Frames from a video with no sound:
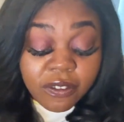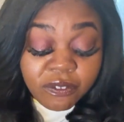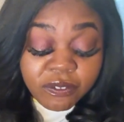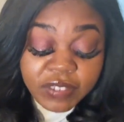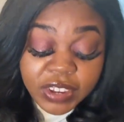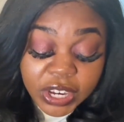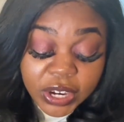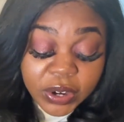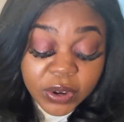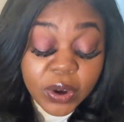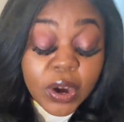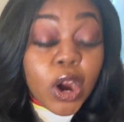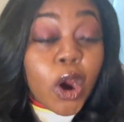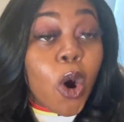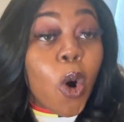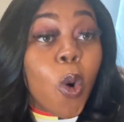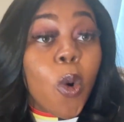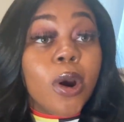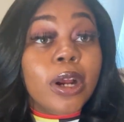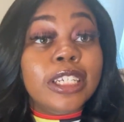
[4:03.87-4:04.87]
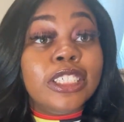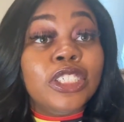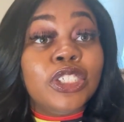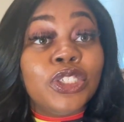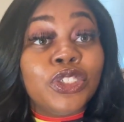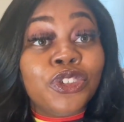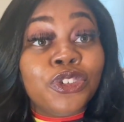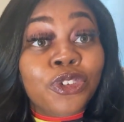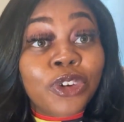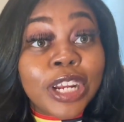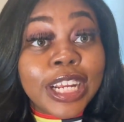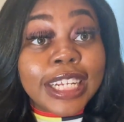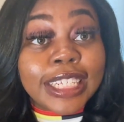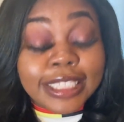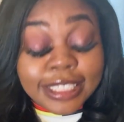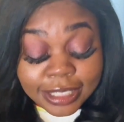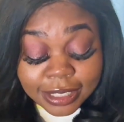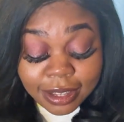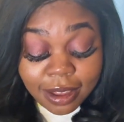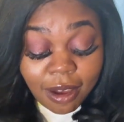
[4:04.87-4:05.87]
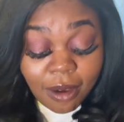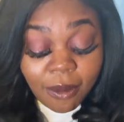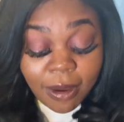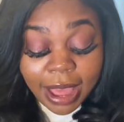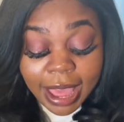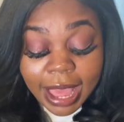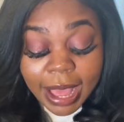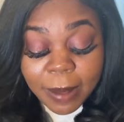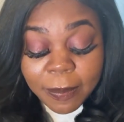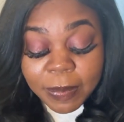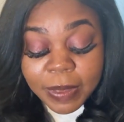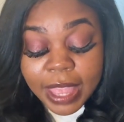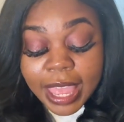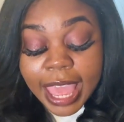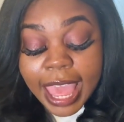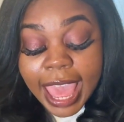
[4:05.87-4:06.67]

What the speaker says: fear, or stress, okay?